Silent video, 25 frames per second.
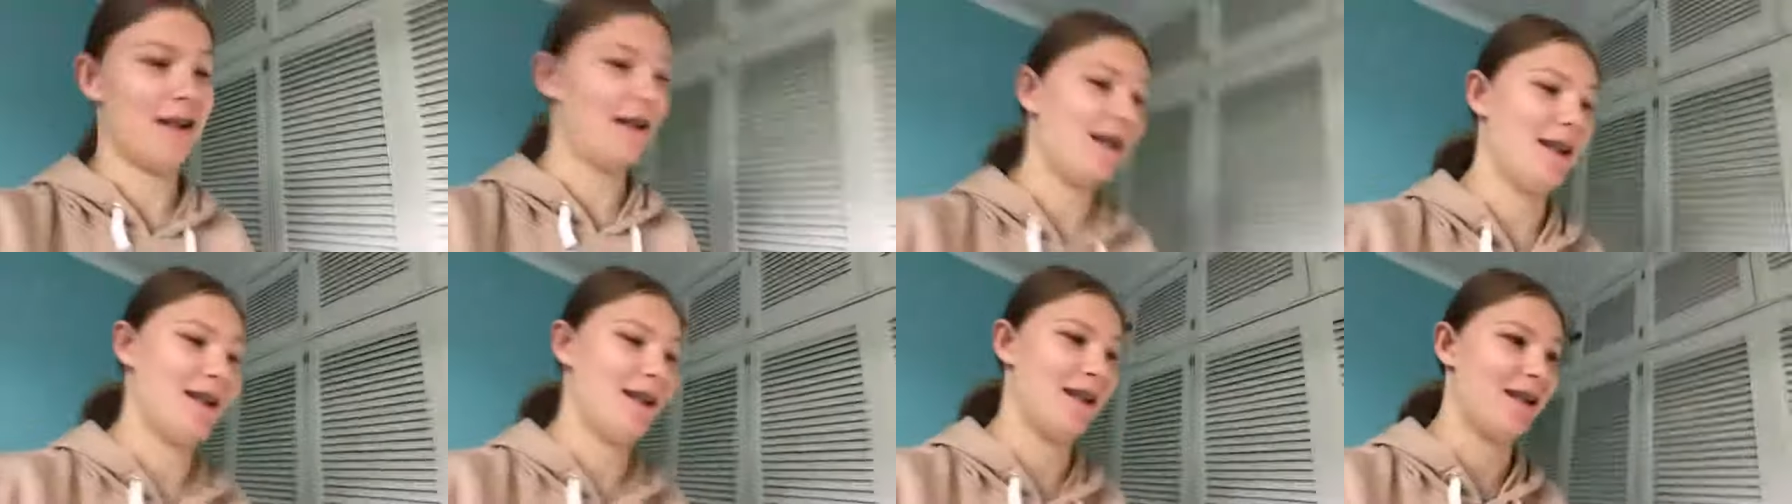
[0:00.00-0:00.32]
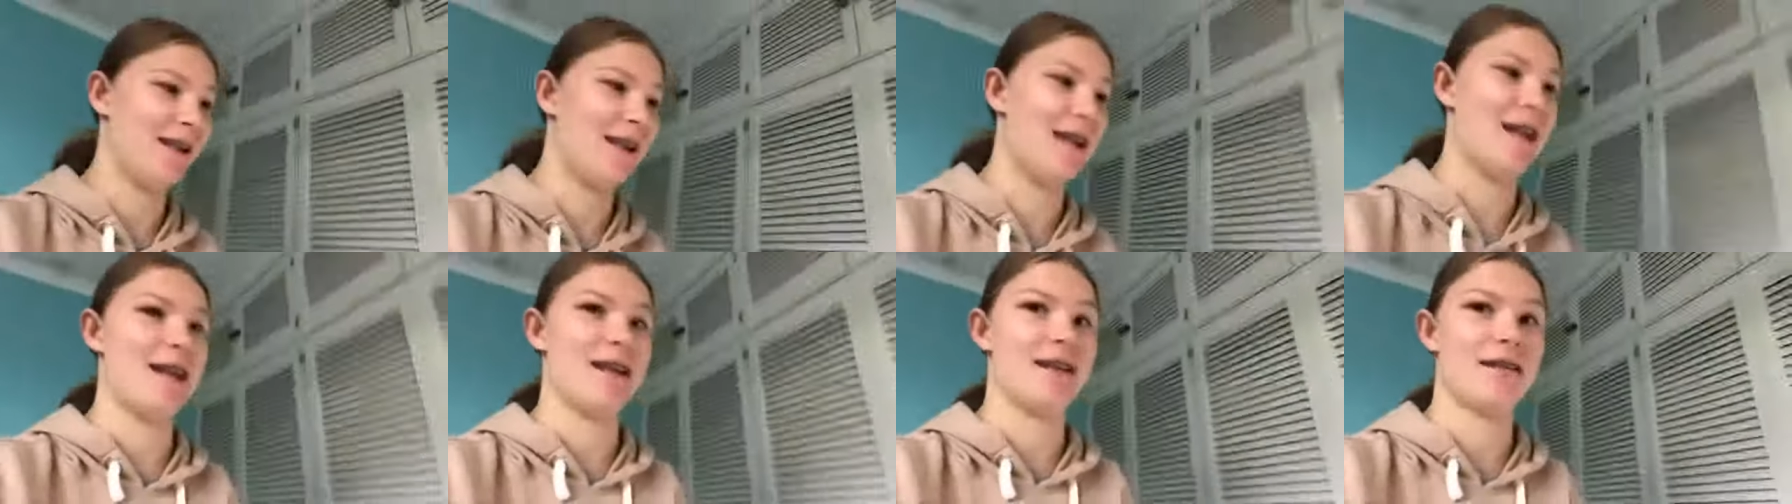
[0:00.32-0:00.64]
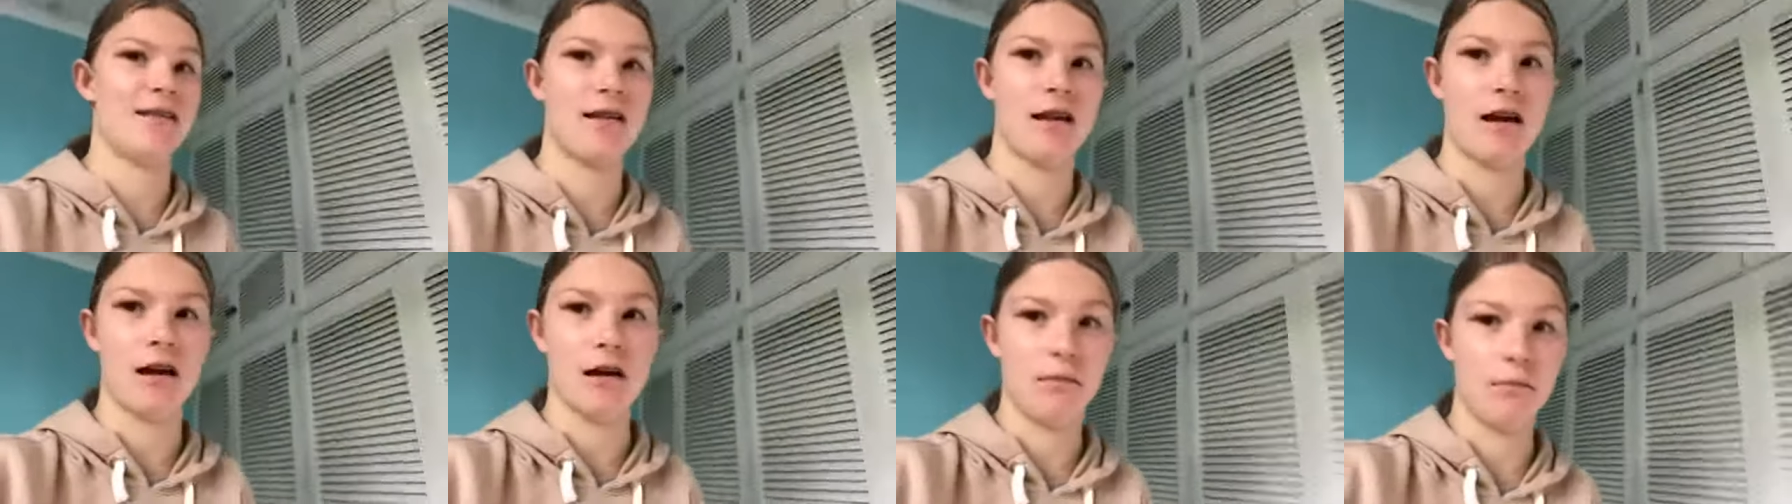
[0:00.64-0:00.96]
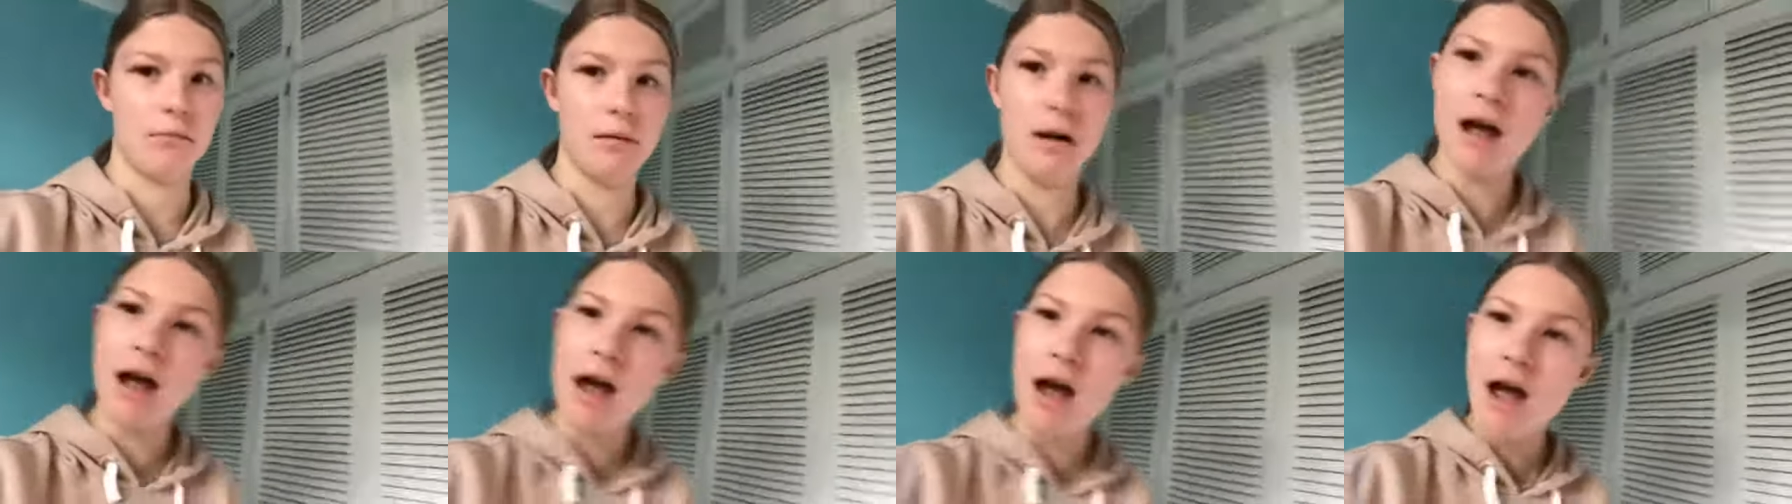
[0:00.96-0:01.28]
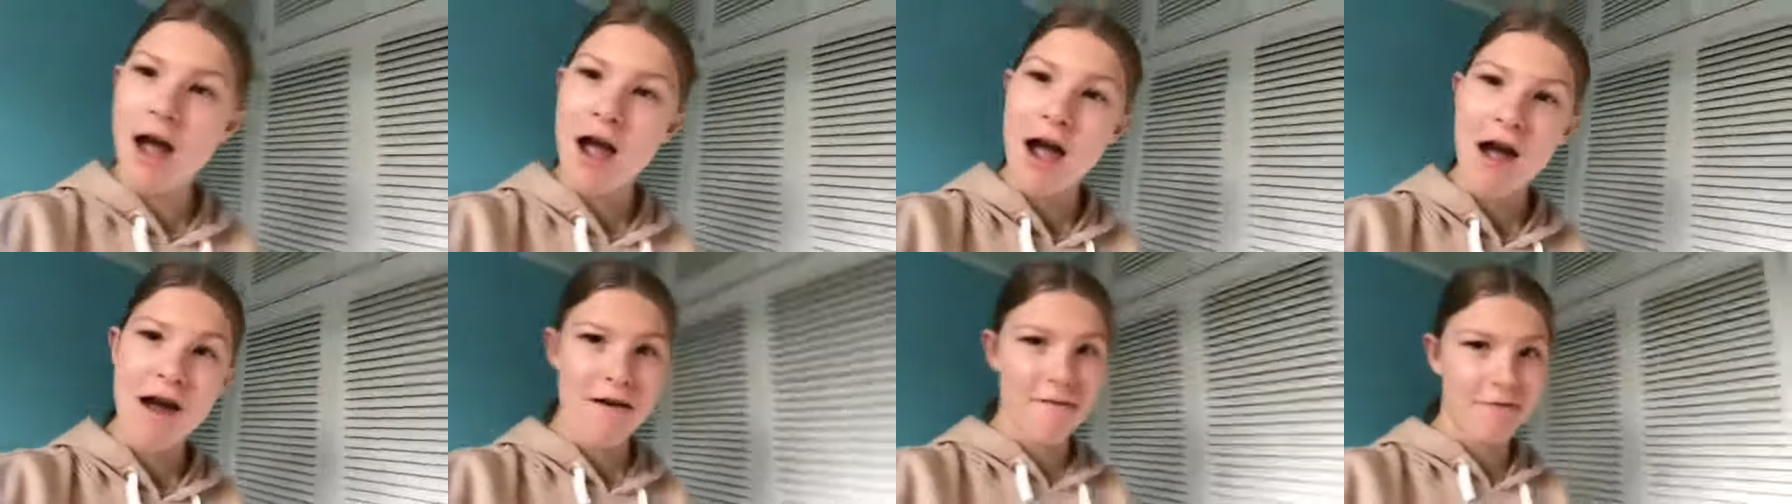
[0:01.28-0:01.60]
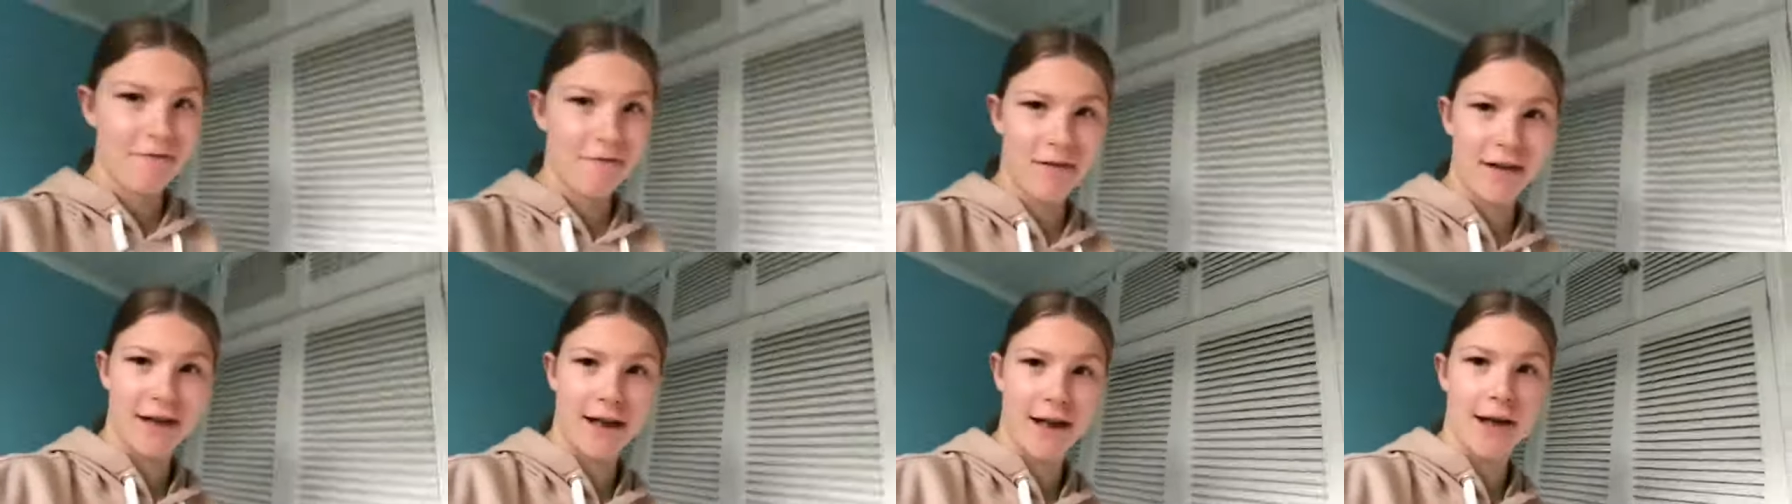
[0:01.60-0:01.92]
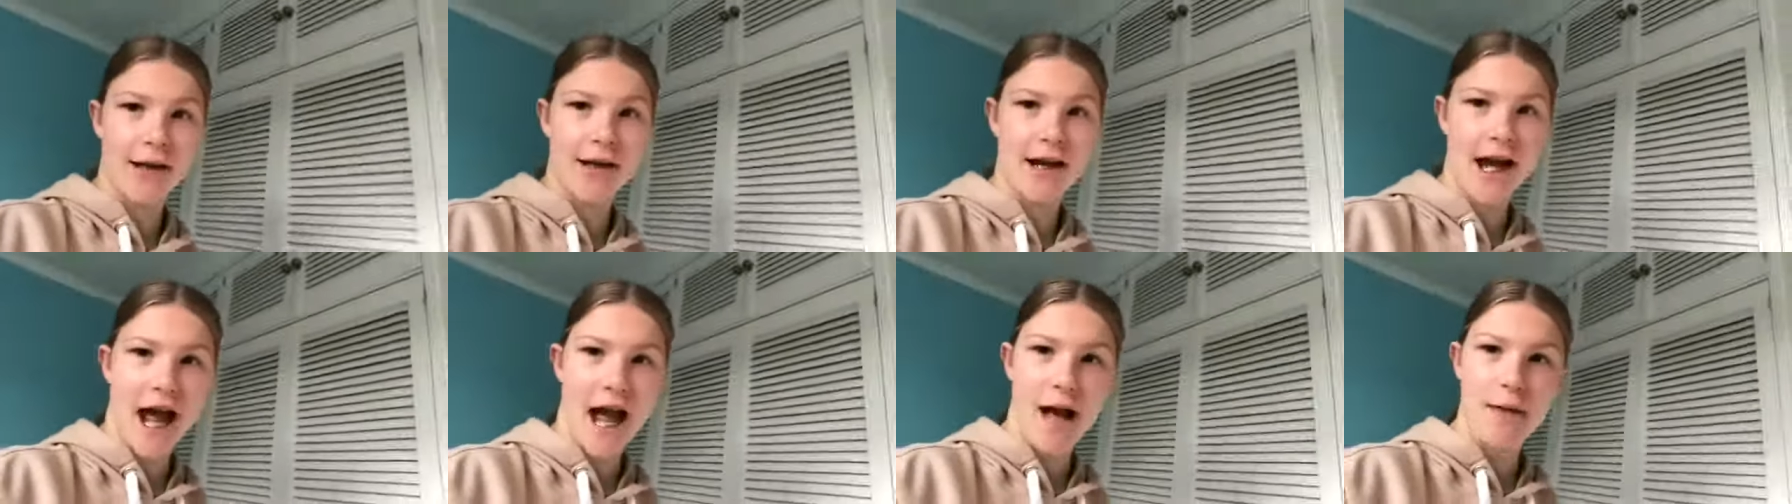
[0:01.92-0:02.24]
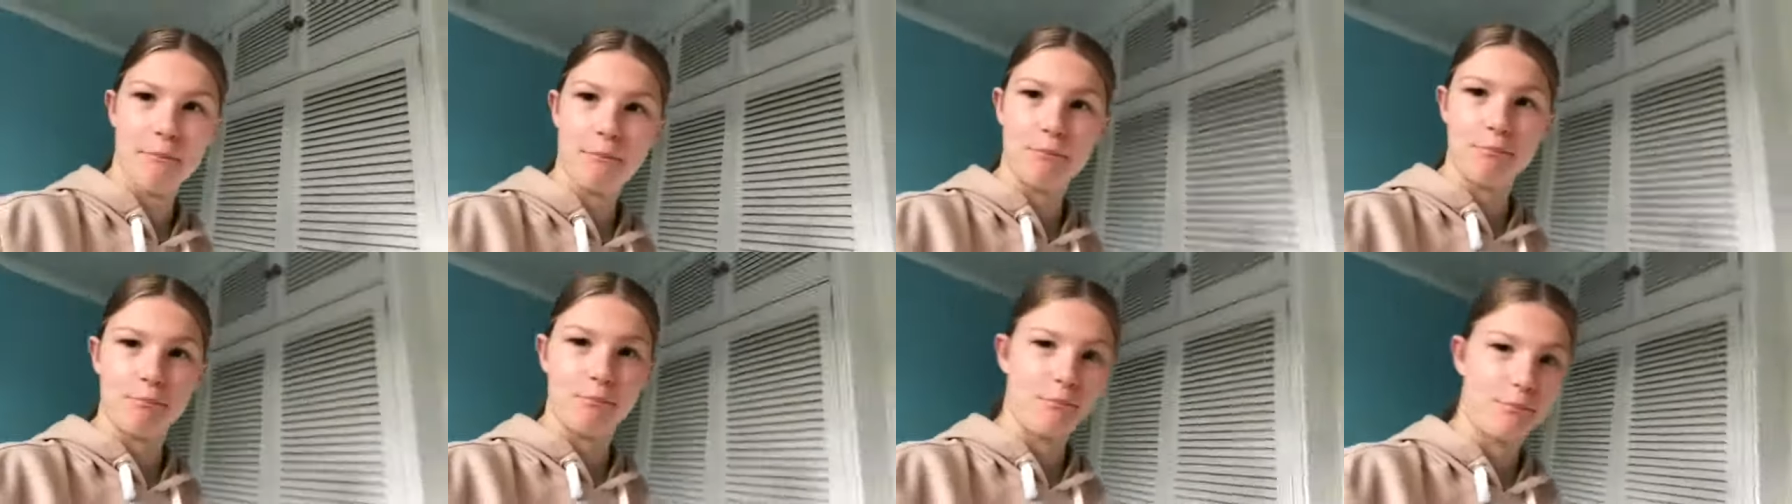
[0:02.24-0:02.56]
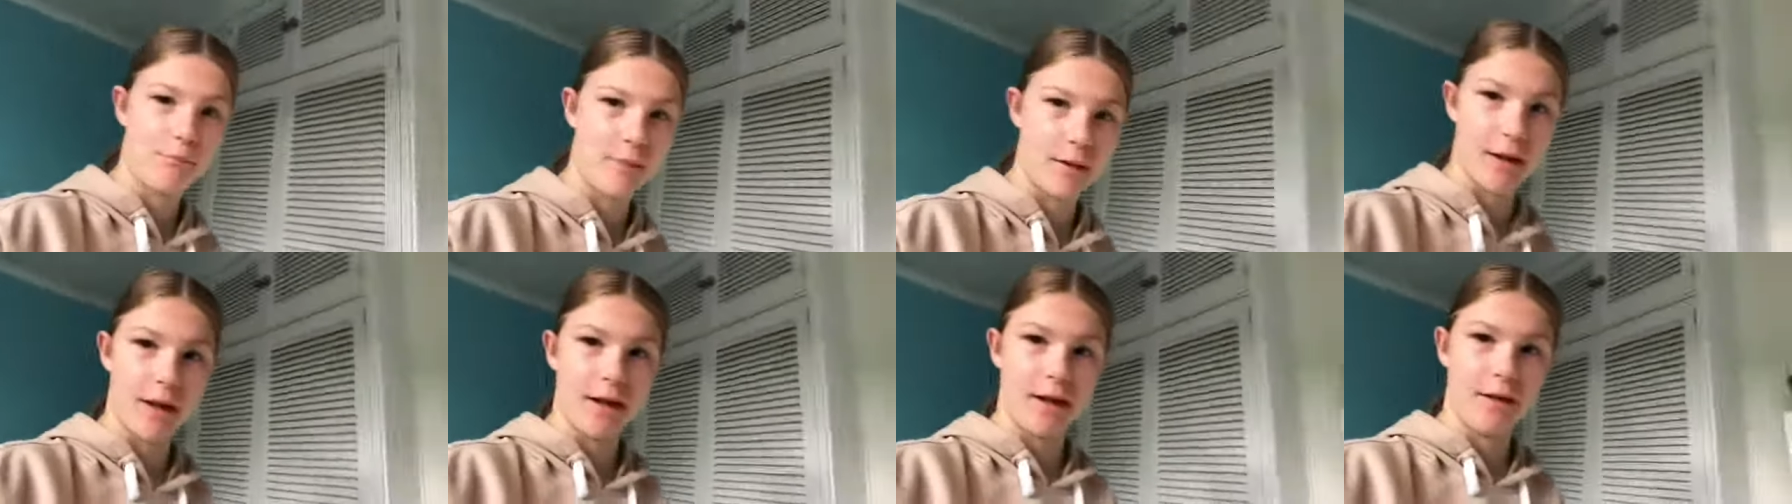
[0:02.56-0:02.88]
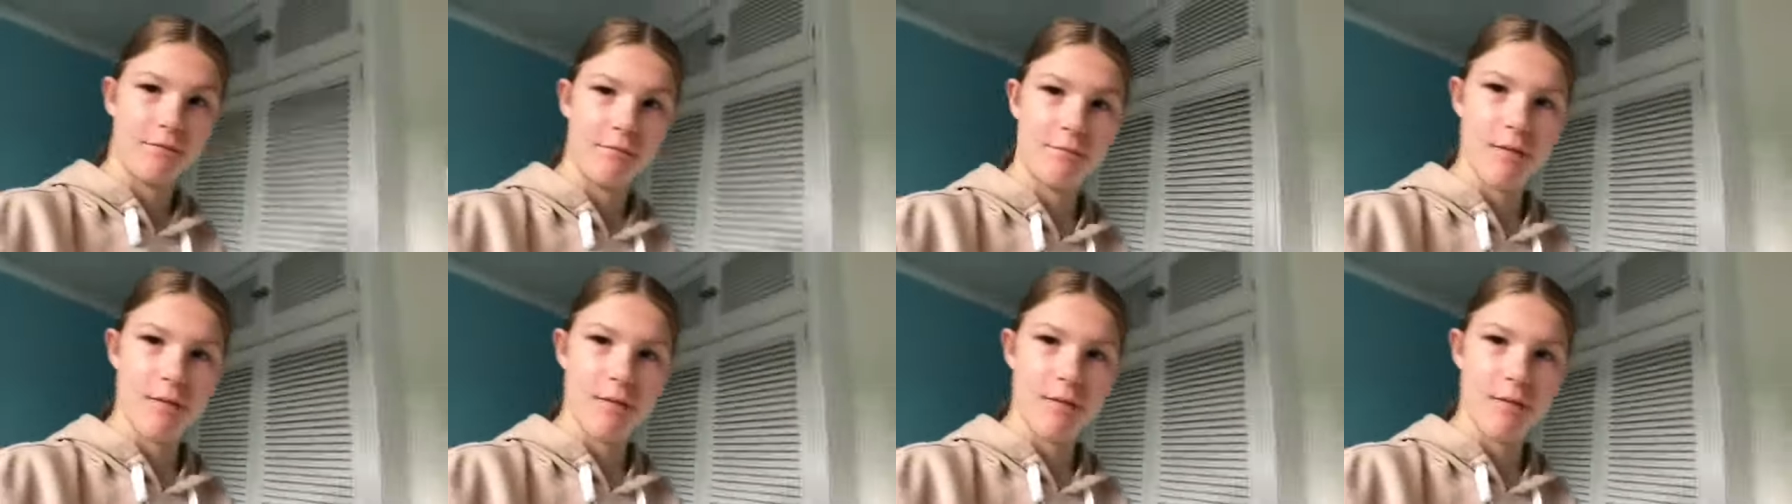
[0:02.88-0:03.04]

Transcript: in this um, video yet but